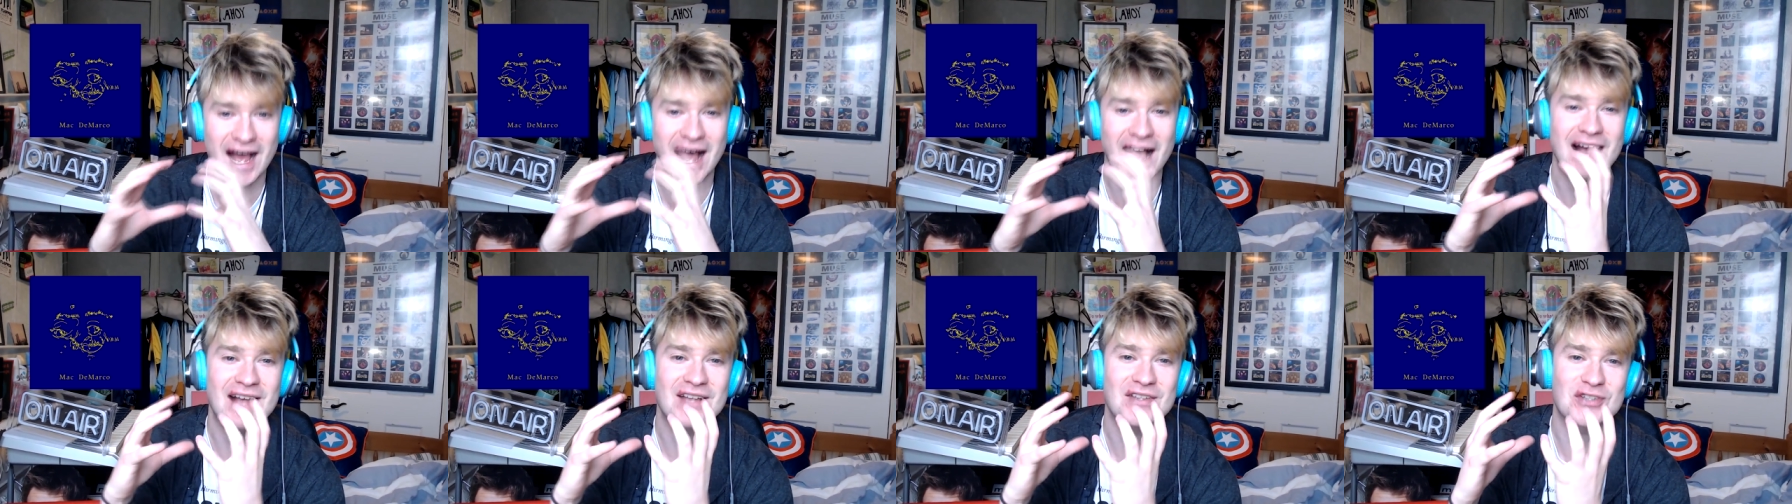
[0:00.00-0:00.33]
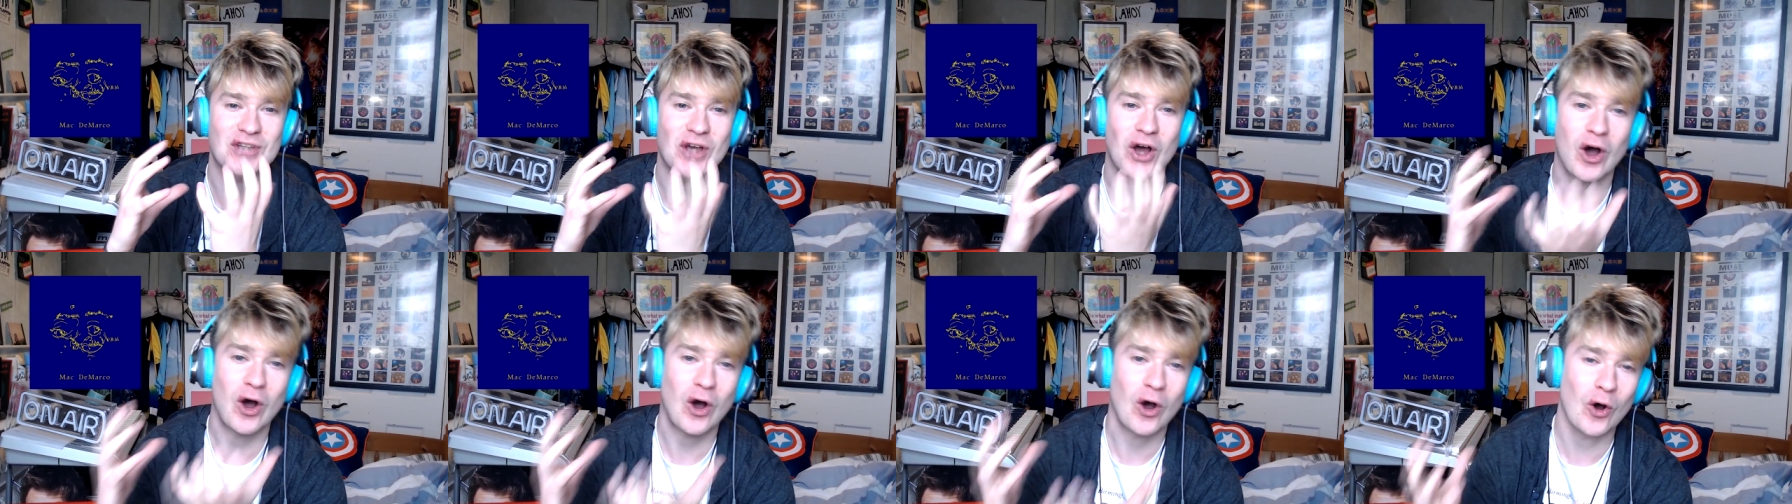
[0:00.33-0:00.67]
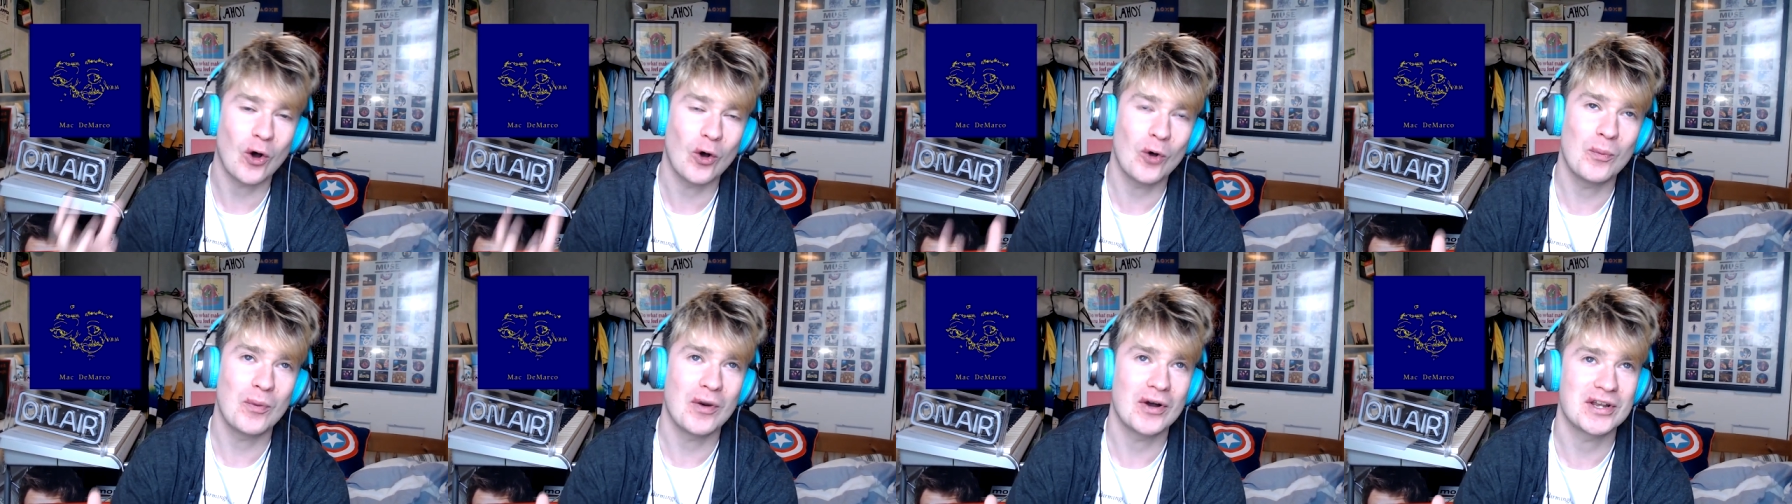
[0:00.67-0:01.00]
as a
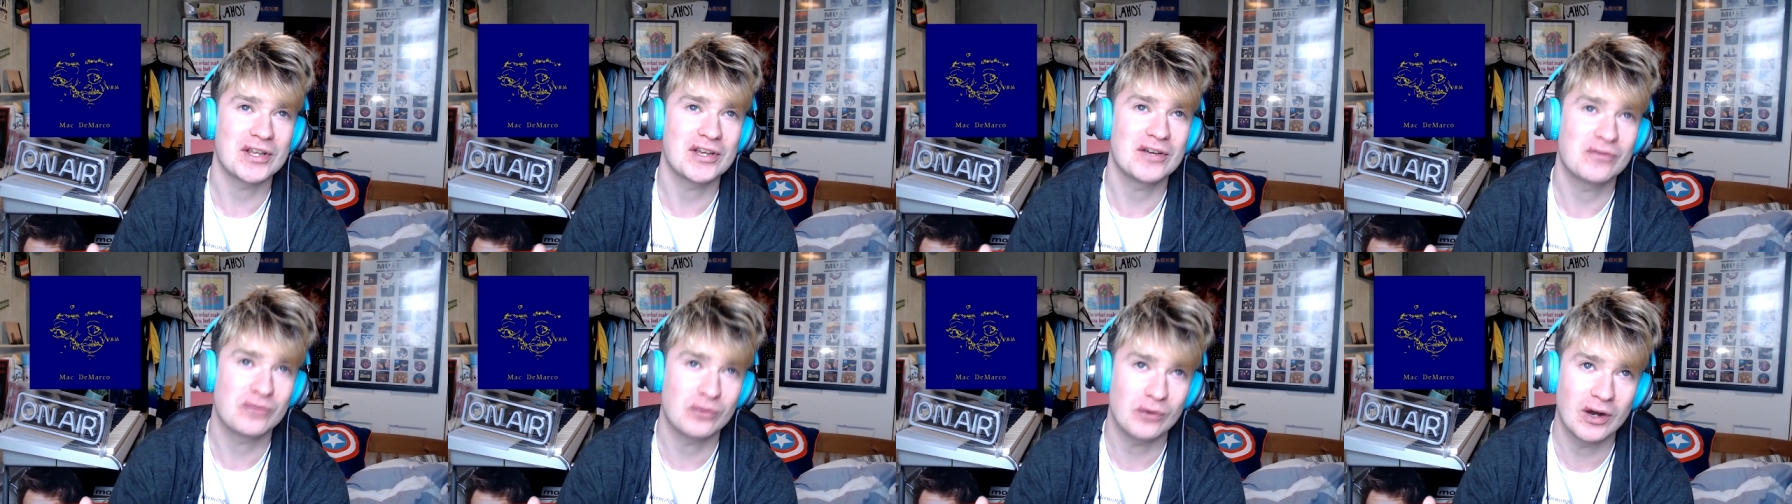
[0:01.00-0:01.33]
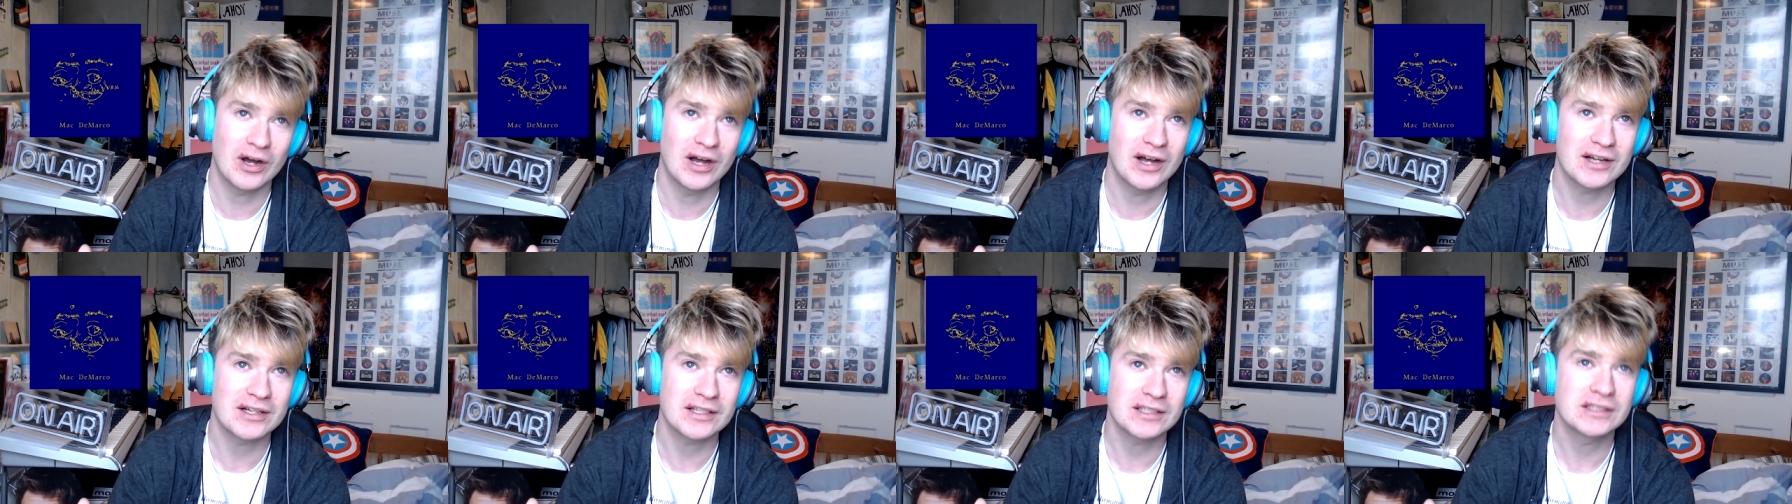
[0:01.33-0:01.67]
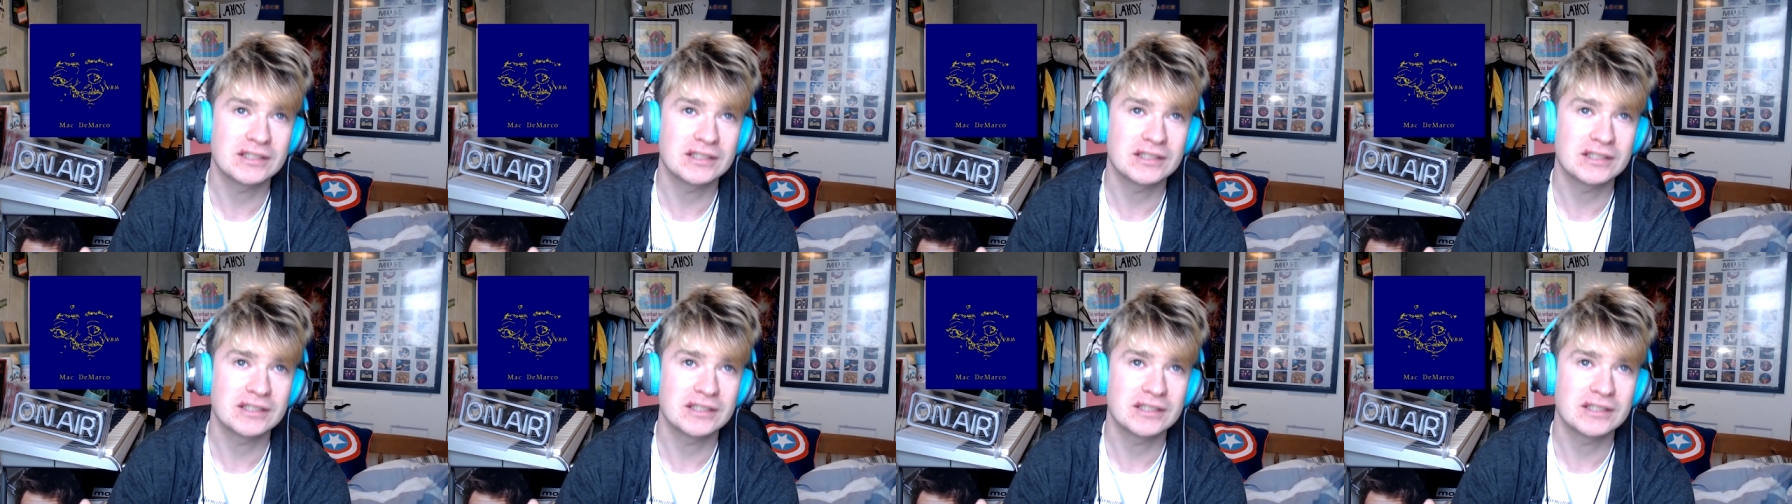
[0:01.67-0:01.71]
whole body of work.